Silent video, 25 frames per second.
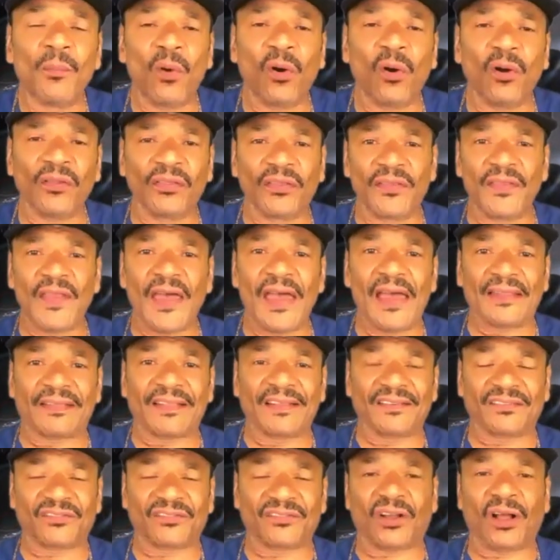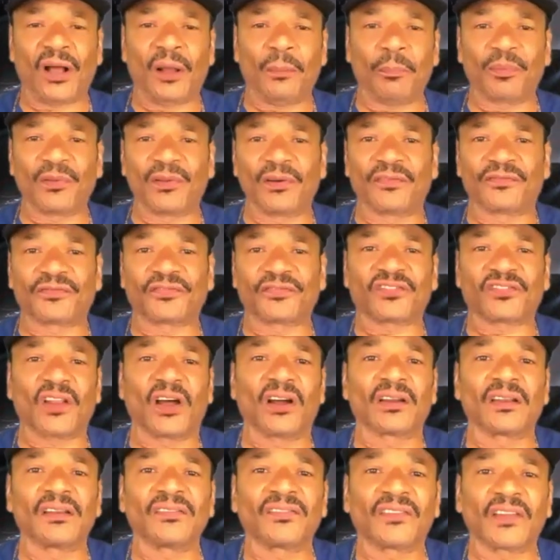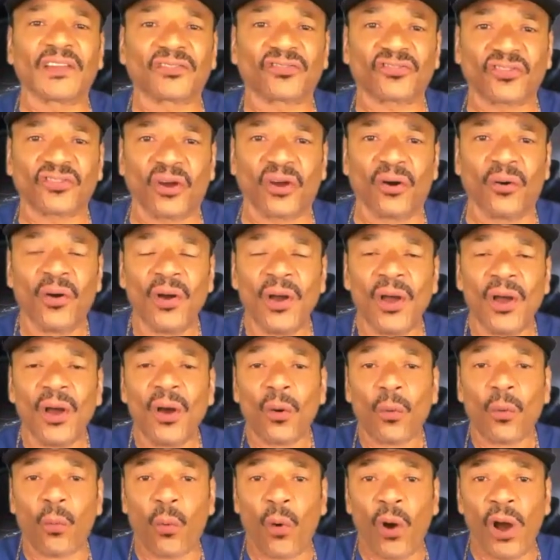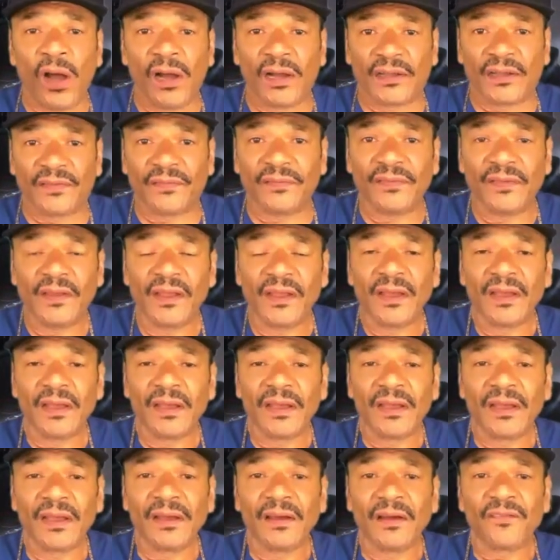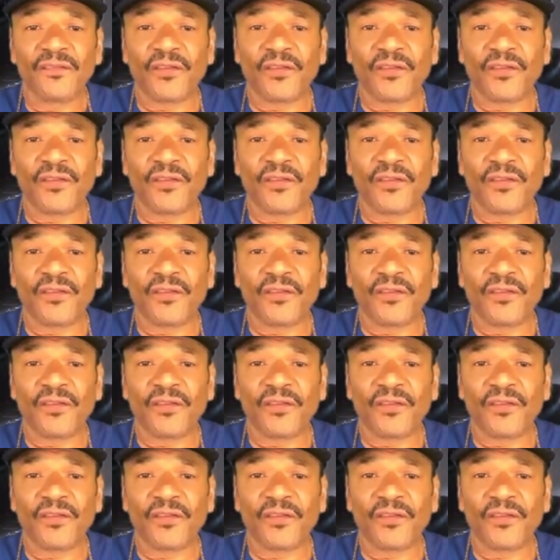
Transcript: But more than that, there's a couple of studies that show, one,